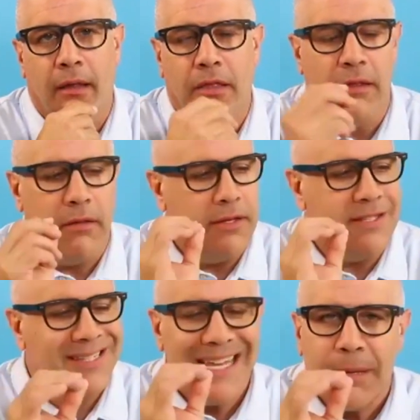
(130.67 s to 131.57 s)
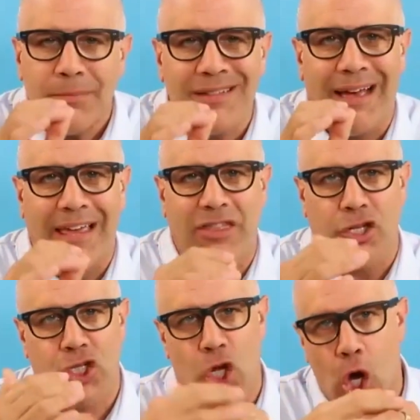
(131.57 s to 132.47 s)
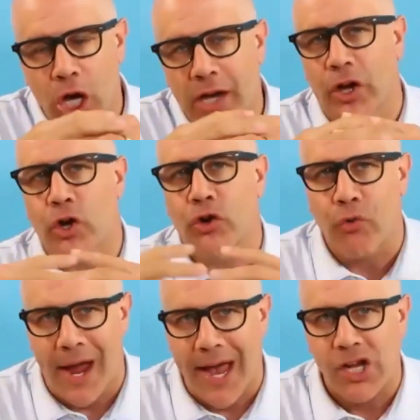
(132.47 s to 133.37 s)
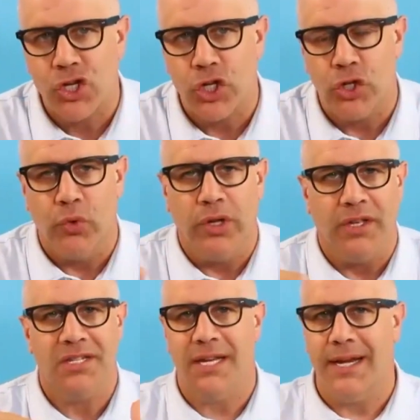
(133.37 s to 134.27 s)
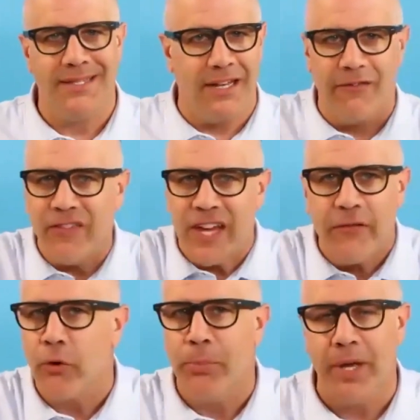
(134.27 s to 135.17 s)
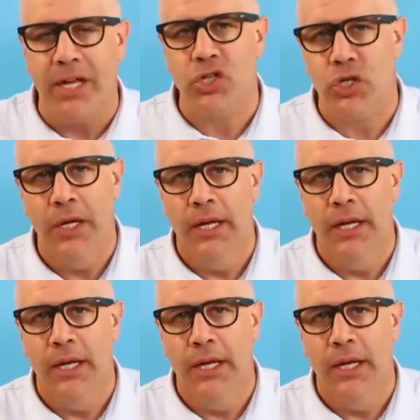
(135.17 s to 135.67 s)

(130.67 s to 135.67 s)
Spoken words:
It seems like the talk of a crash in real estate is at a fever pitch.